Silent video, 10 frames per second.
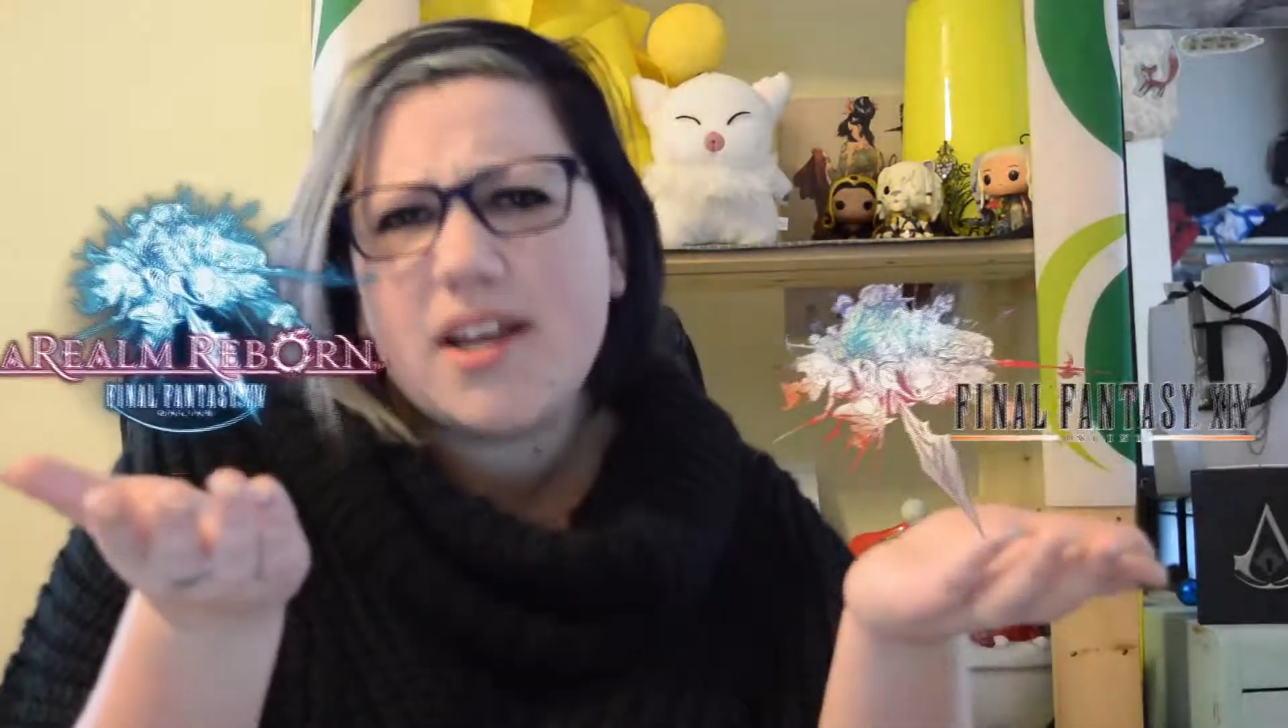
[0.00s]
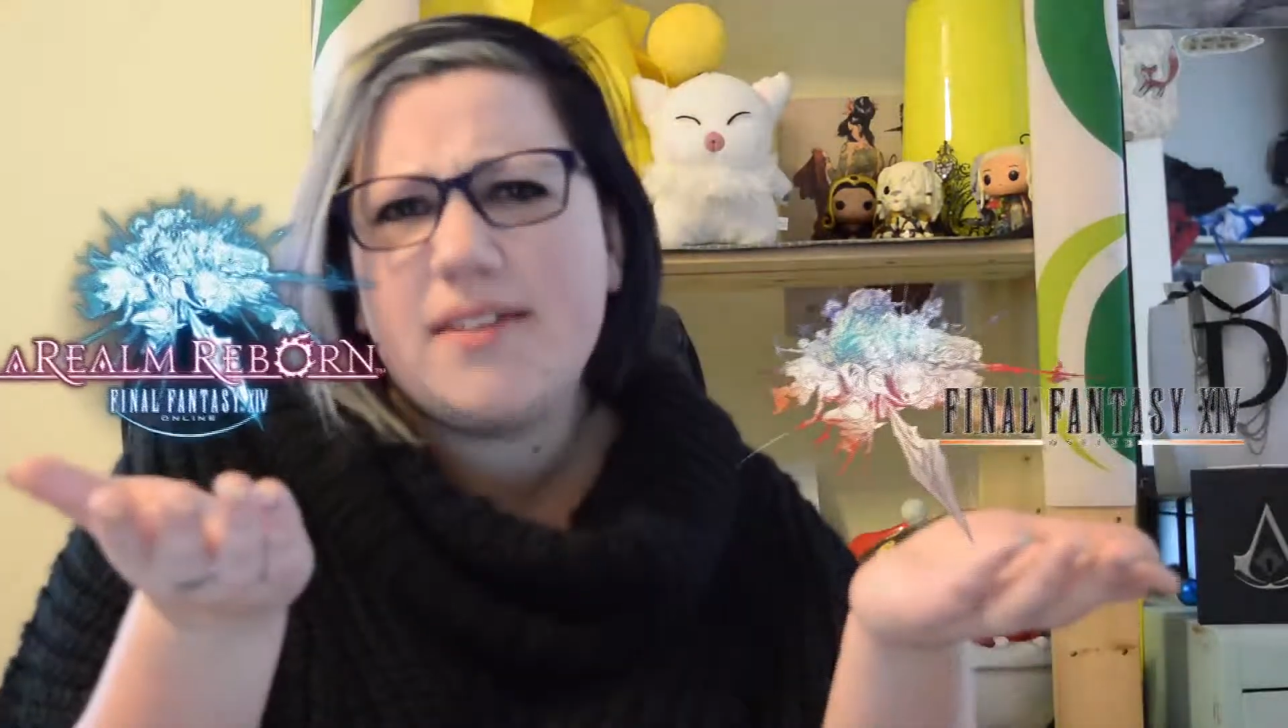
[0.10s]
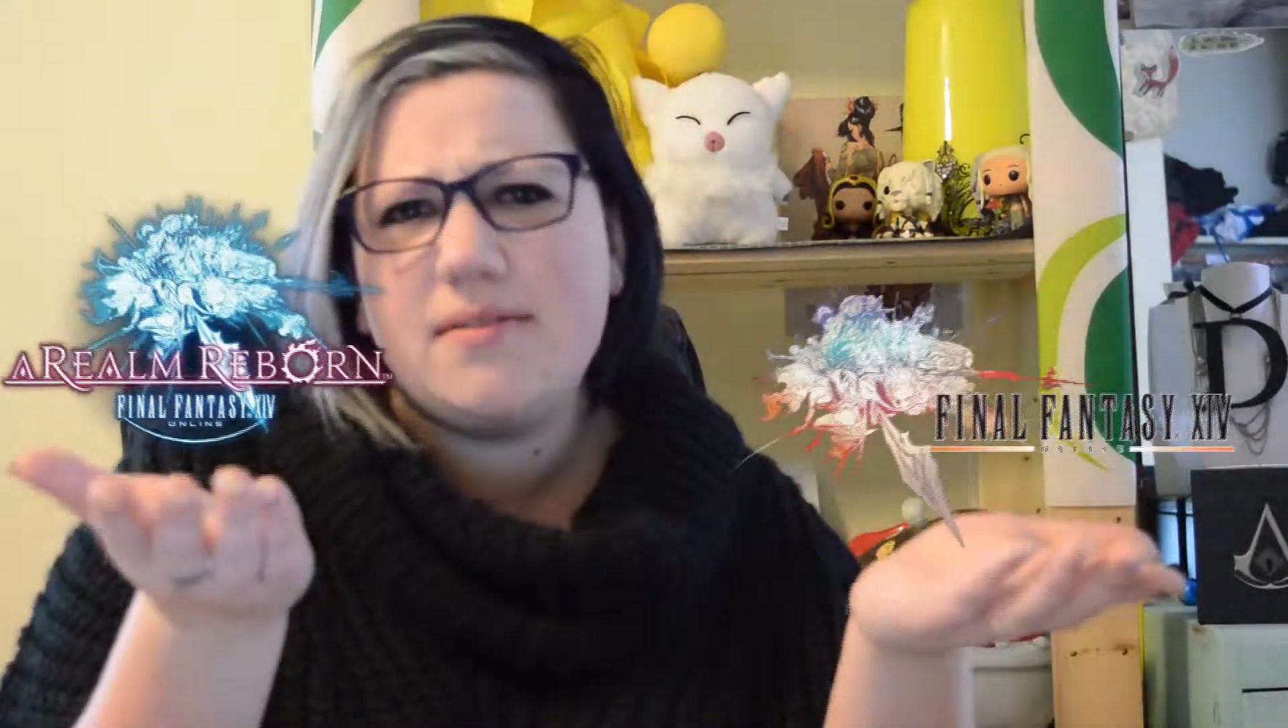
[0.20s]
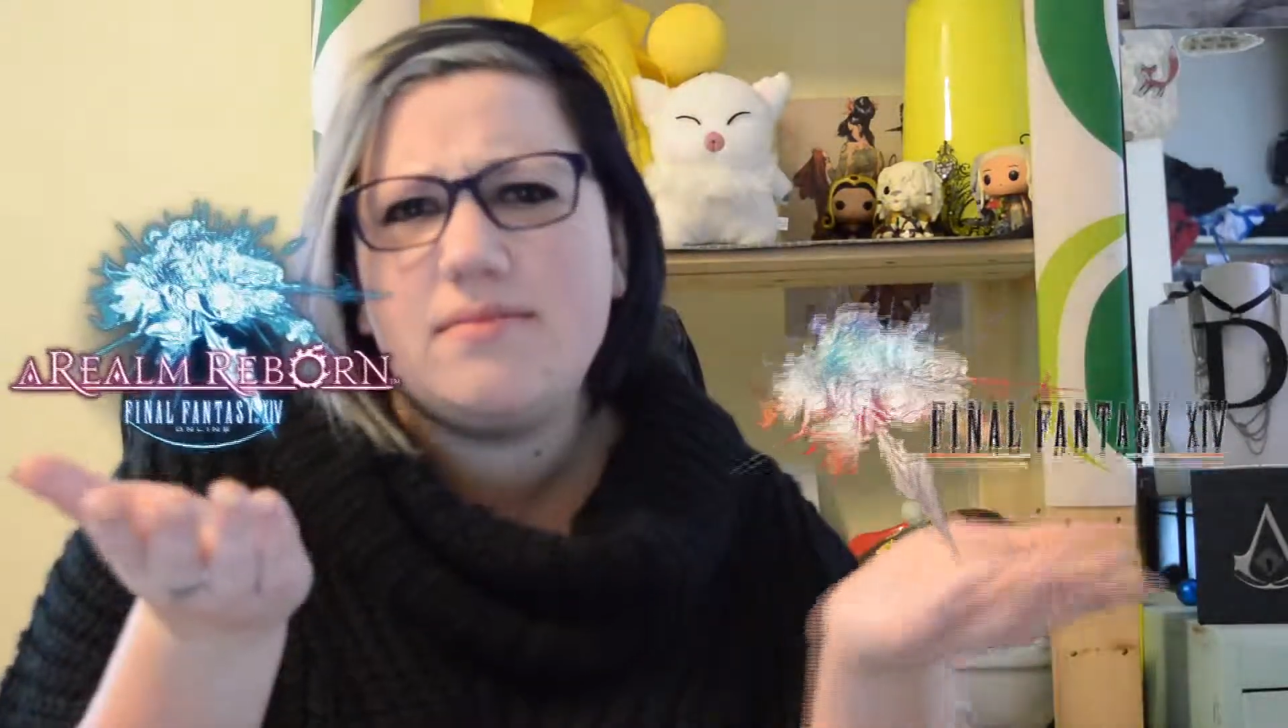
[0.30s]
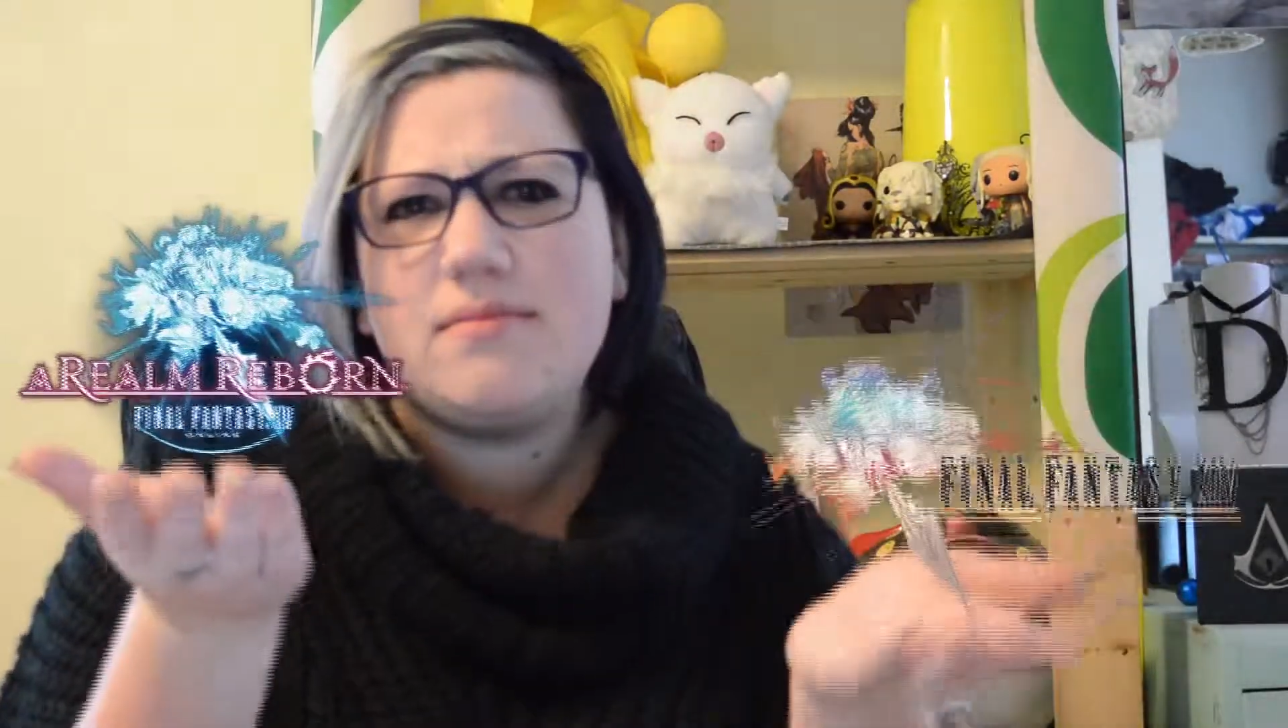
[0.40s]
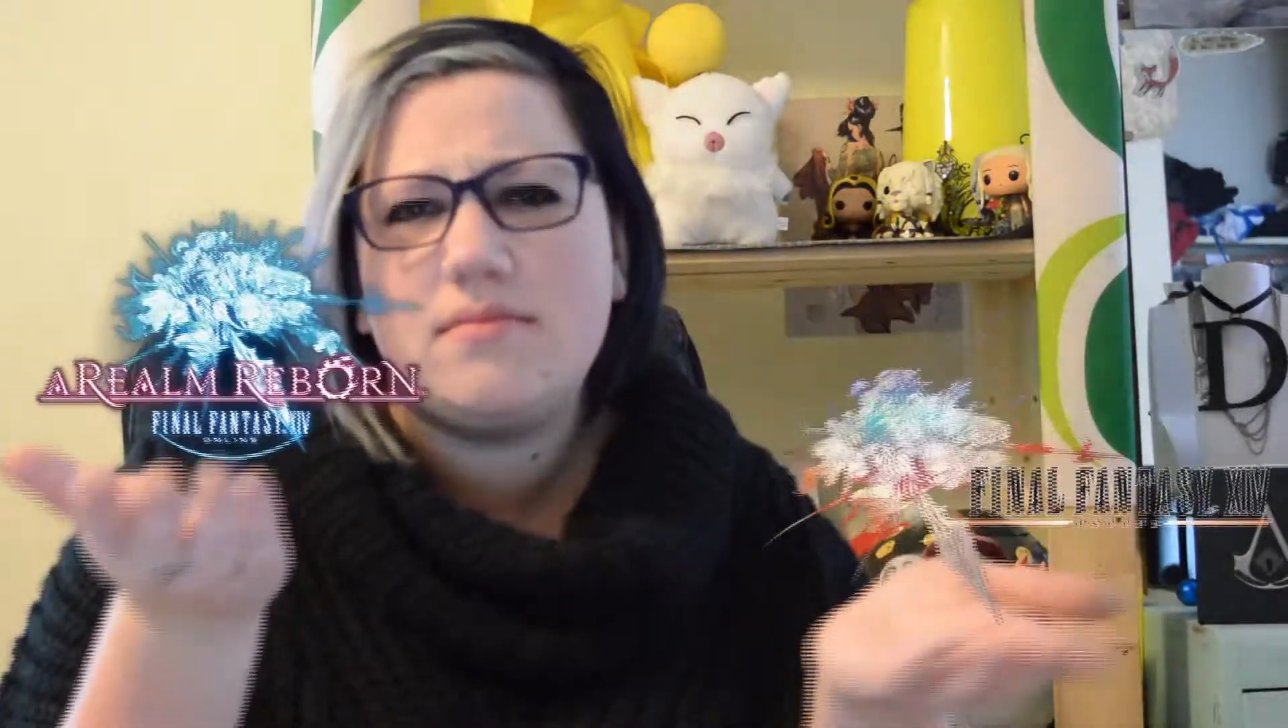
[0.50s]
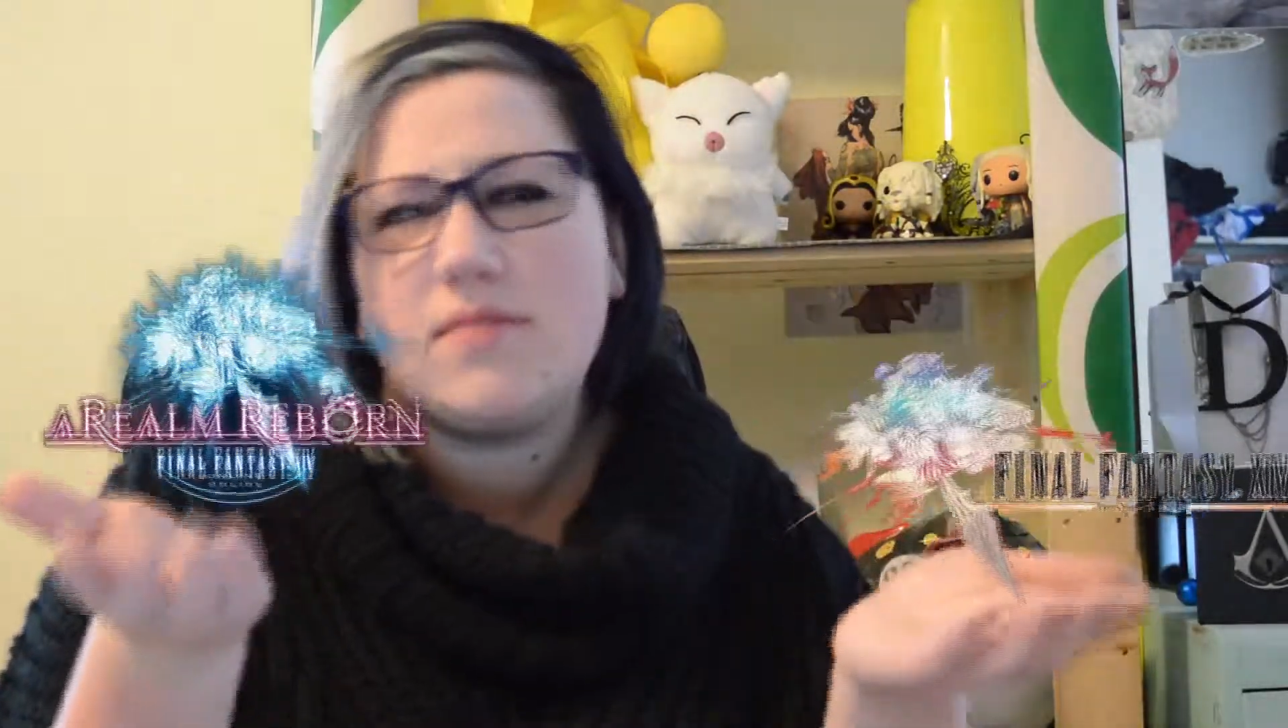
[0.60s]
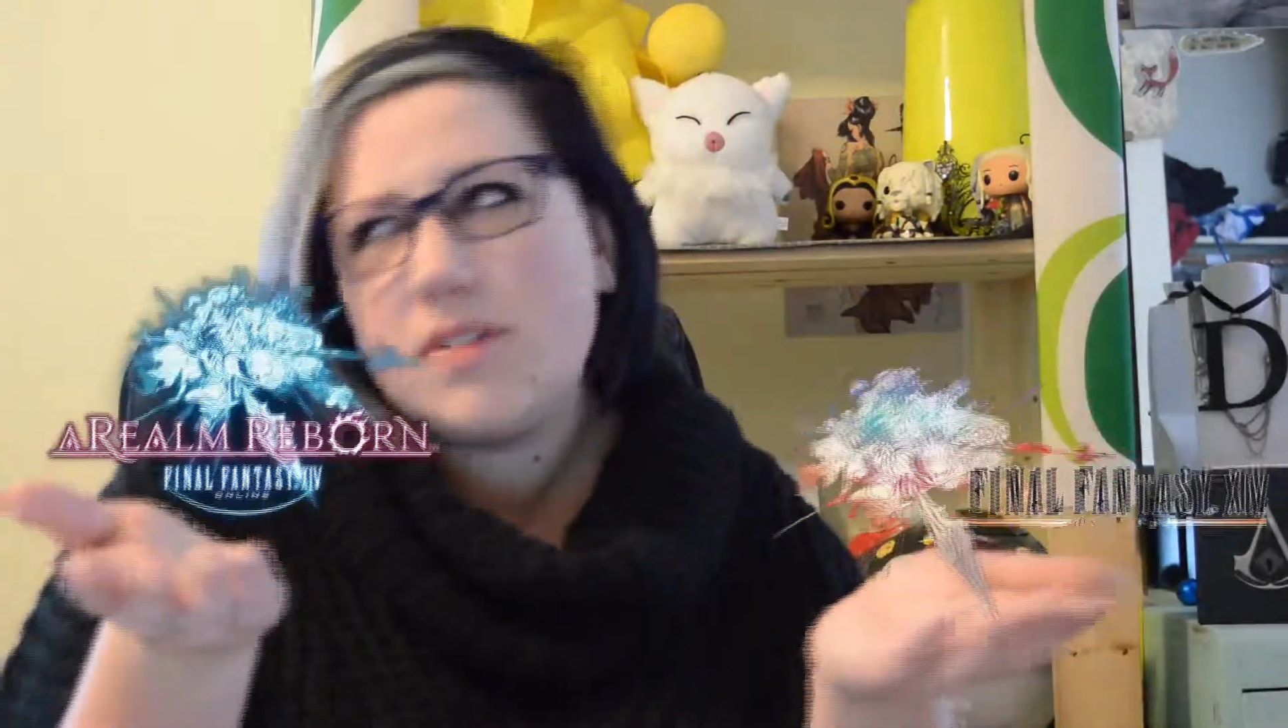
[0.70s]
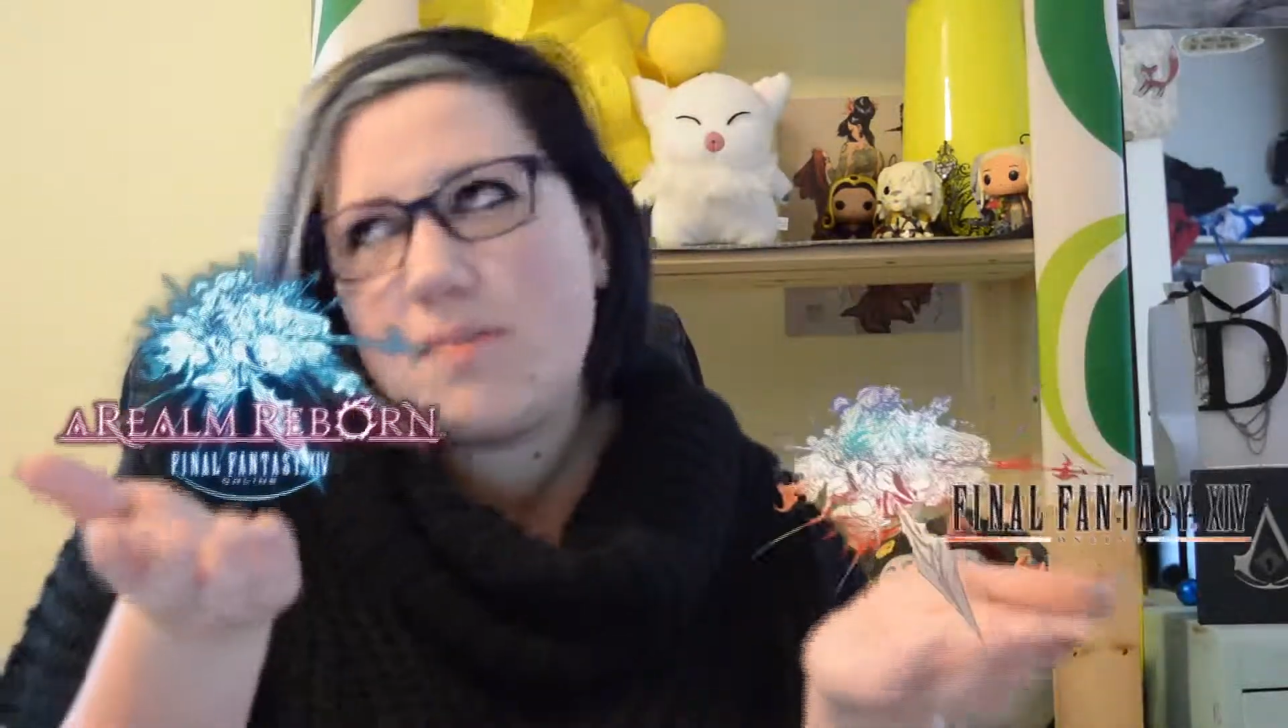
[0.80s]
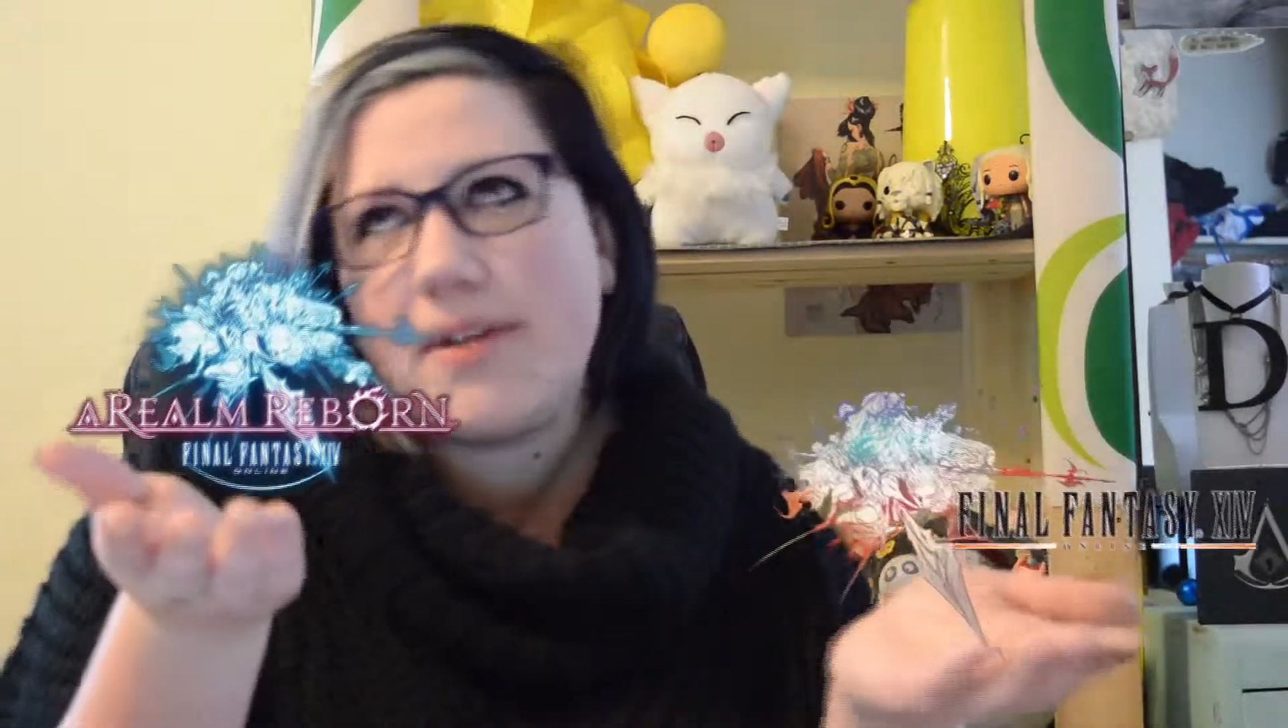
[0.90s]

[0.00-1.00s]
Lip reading: good. It's